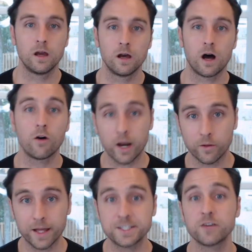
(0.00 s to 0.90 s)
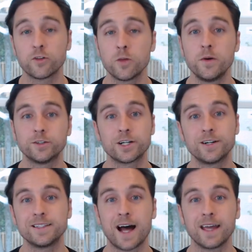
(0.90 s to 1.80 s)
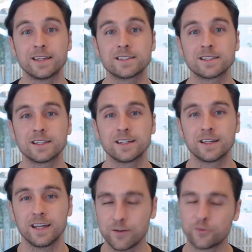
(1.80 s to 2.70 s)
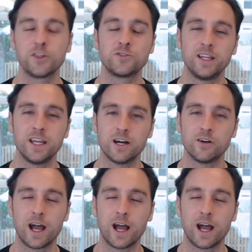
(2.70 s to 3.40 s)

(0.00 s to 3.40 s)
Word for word: All right, well, that's it for the military diet and for this video.